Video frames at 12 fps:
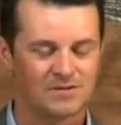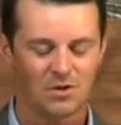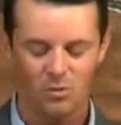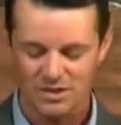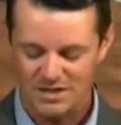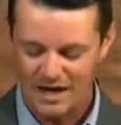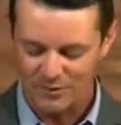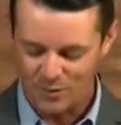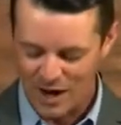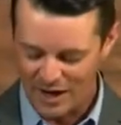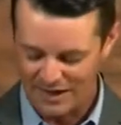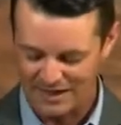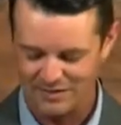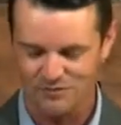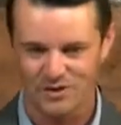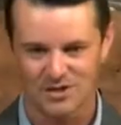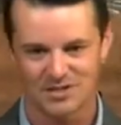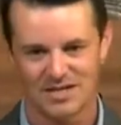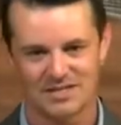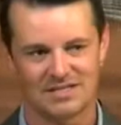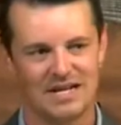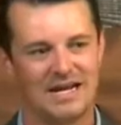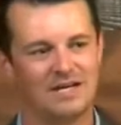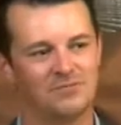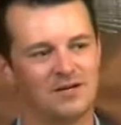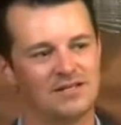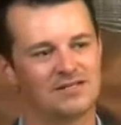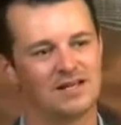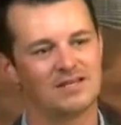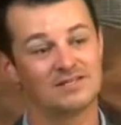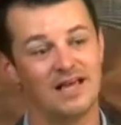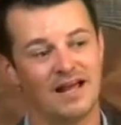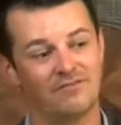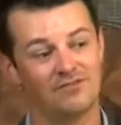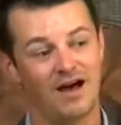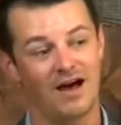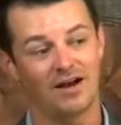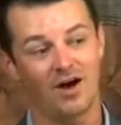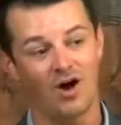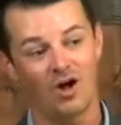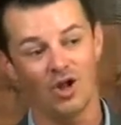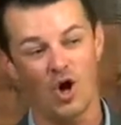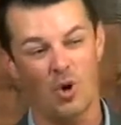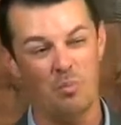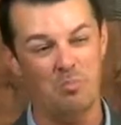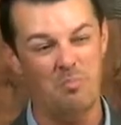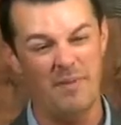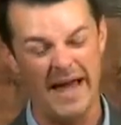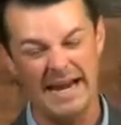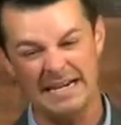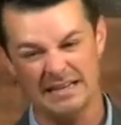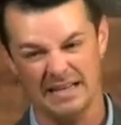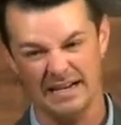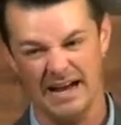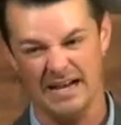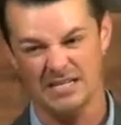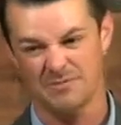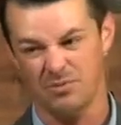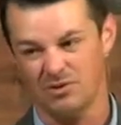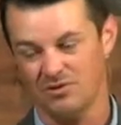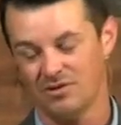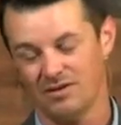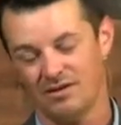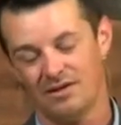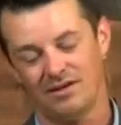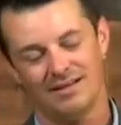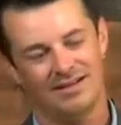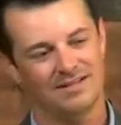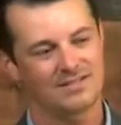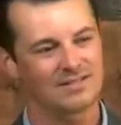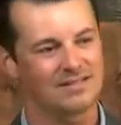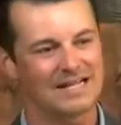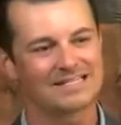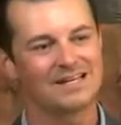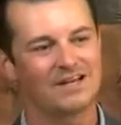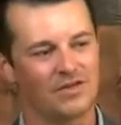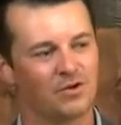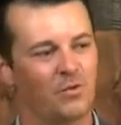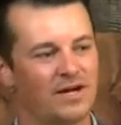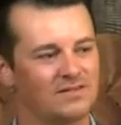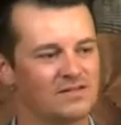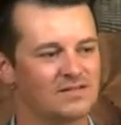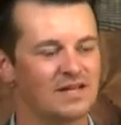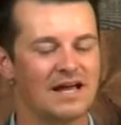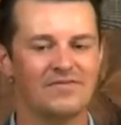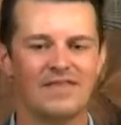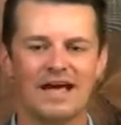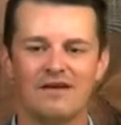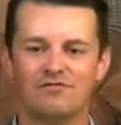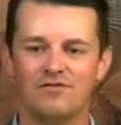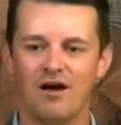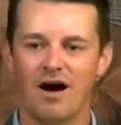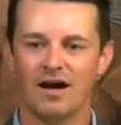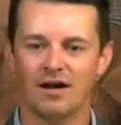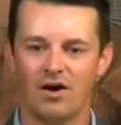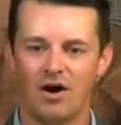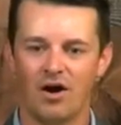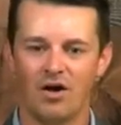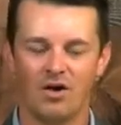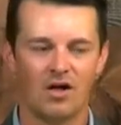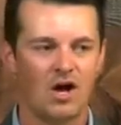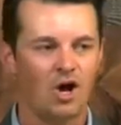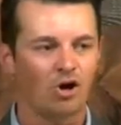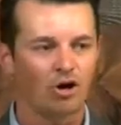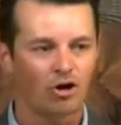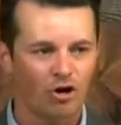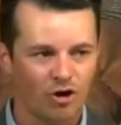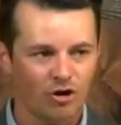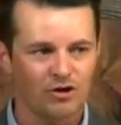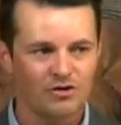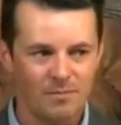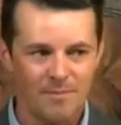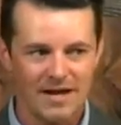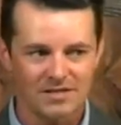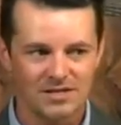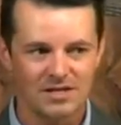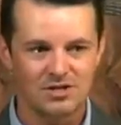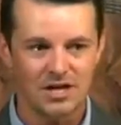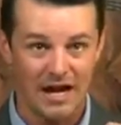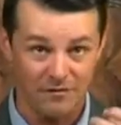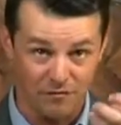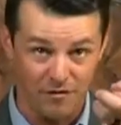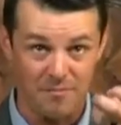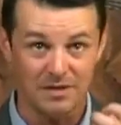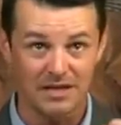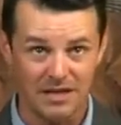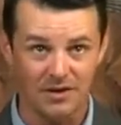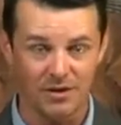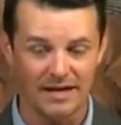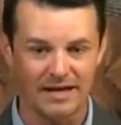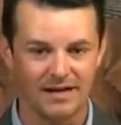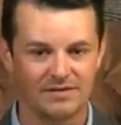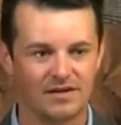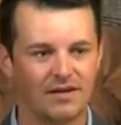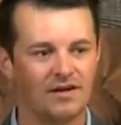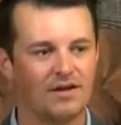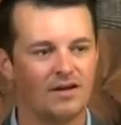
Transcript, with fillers: So, what's ironic in verse 16 when he says, they have not all obeyed the gospel? That's, that's another way to say they have not all heard the message and from hearing it